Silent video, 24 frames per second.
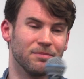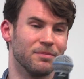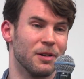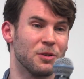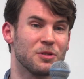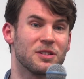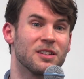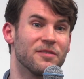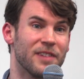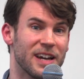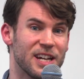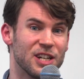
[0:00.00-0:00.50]

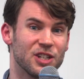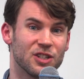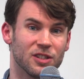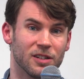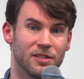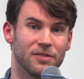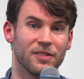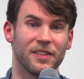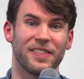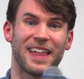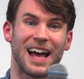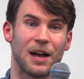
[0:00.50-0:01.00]
most of
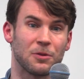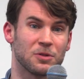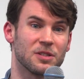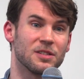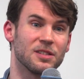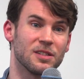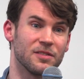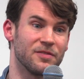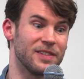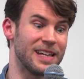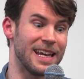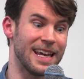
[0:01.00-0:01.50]
Asia for
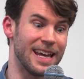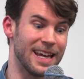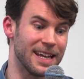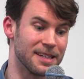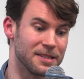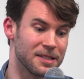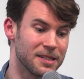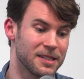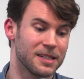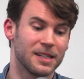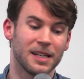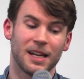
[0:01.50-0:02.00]
thousands of
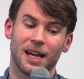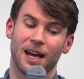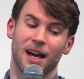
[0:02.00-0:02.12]
years,